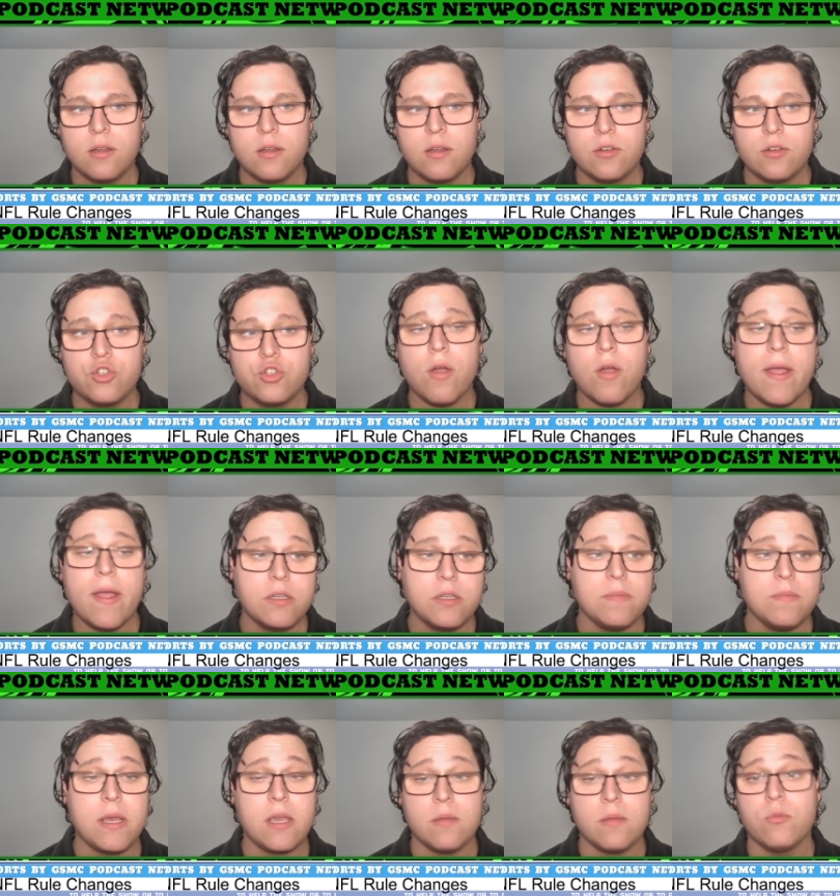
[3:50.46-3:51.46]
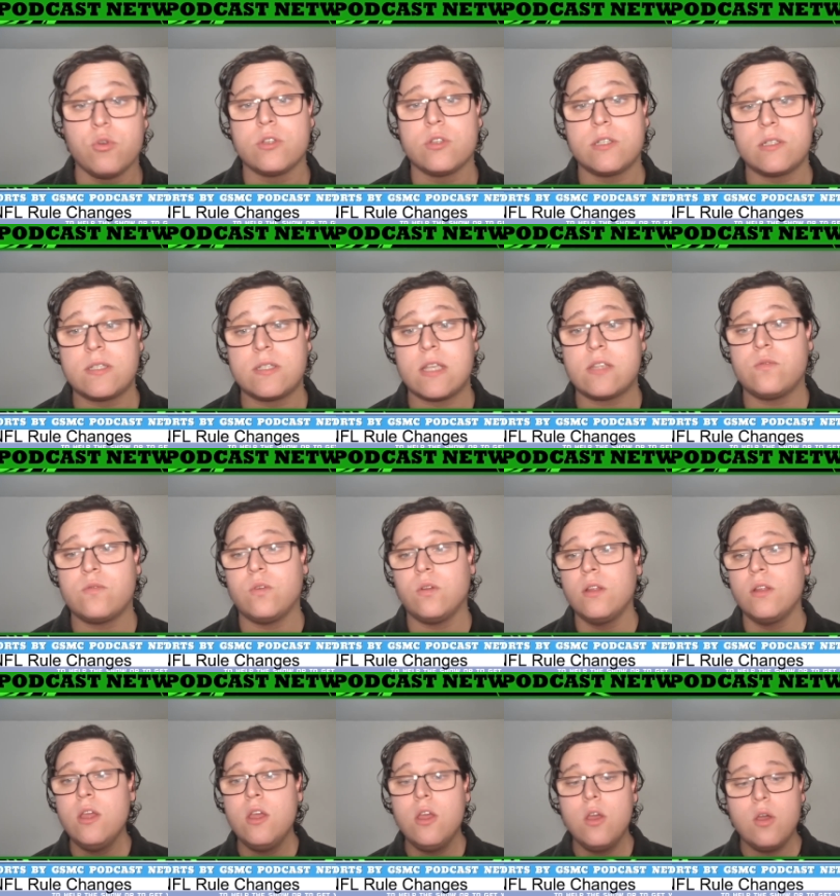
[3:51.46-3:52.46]
trying to make it more successful.
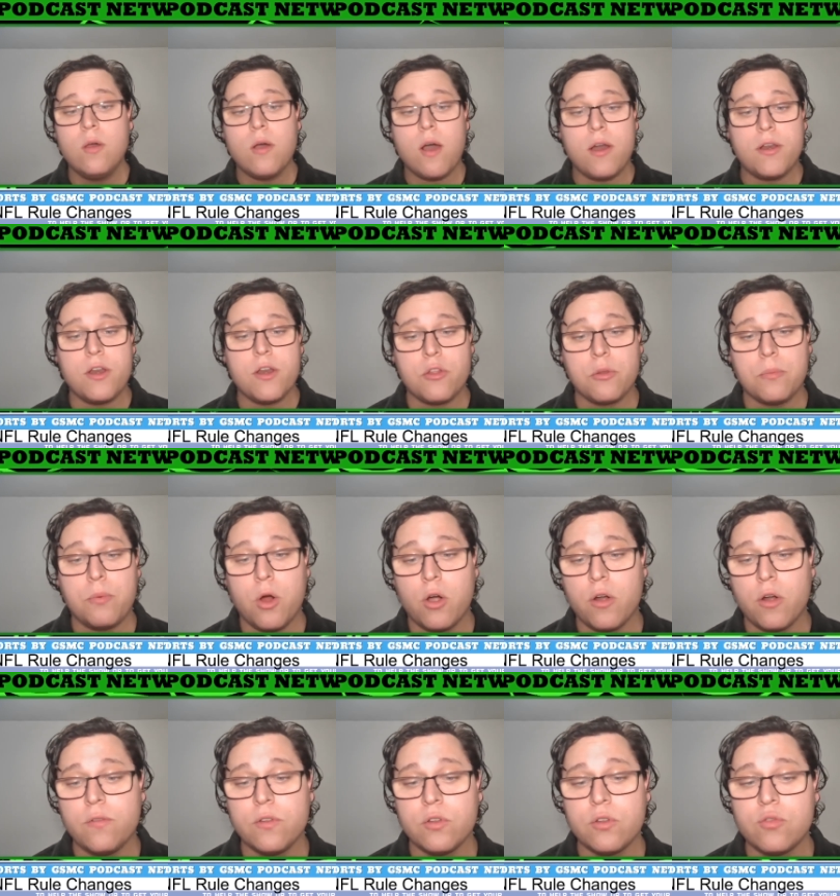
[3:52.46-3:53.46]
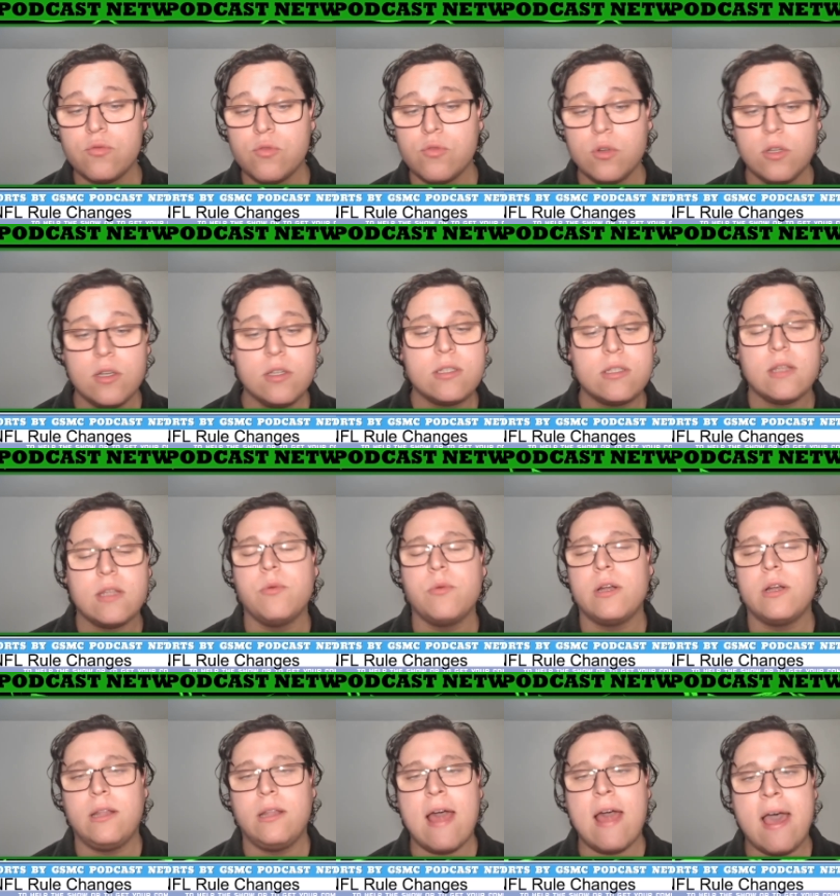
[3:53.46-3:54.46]
Another part of this rule is they would
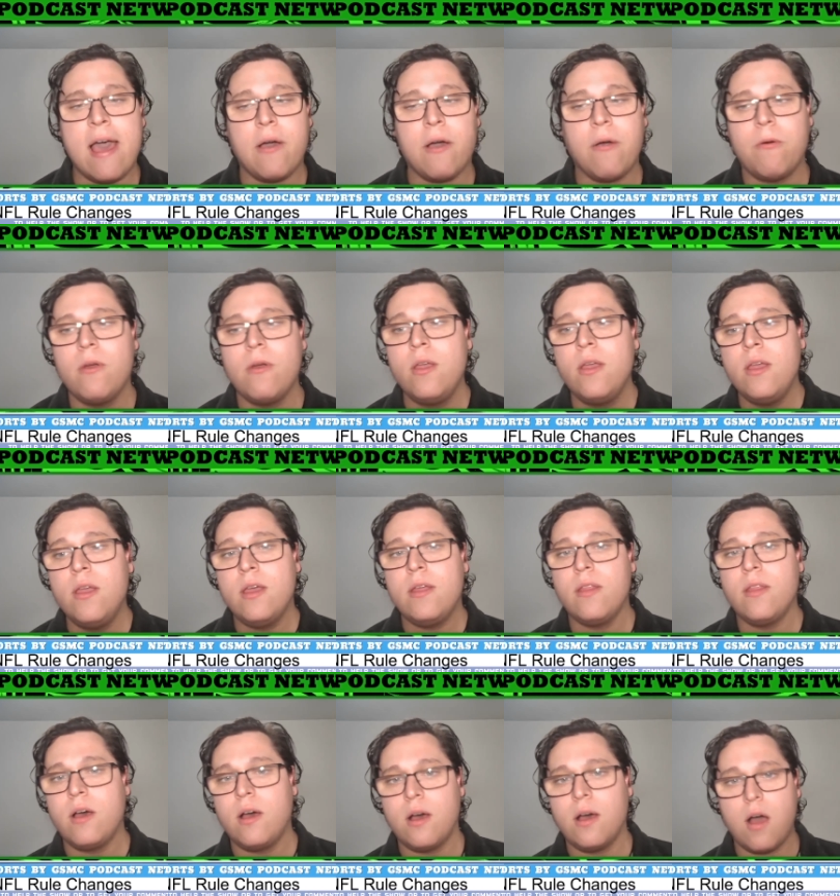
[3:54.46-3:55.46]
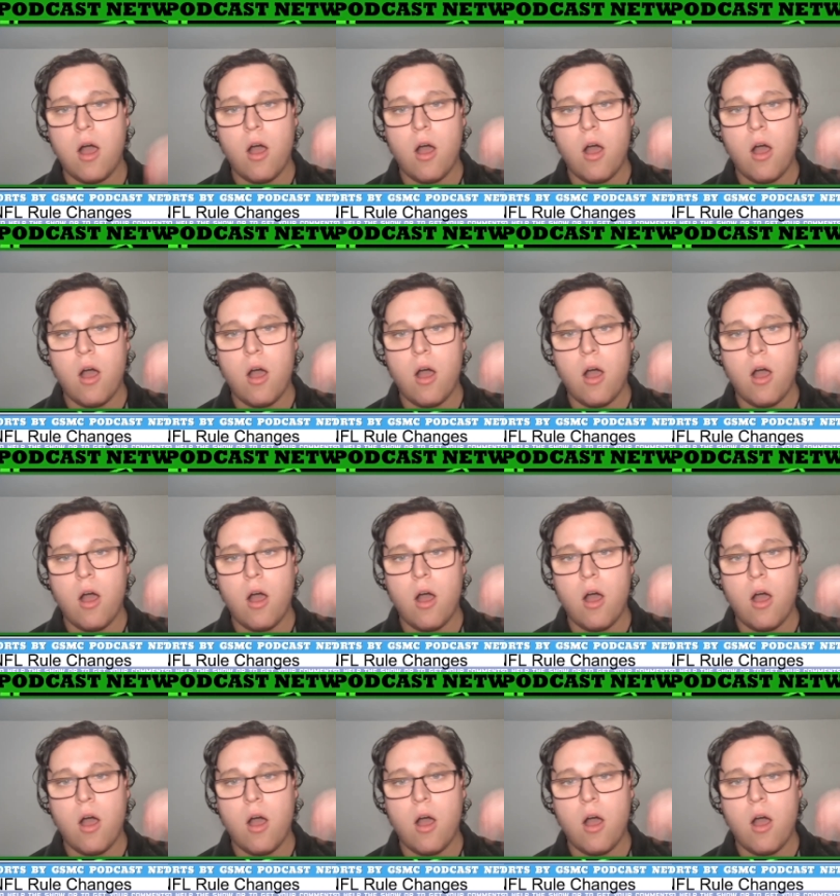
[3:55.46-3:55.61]
allow uh,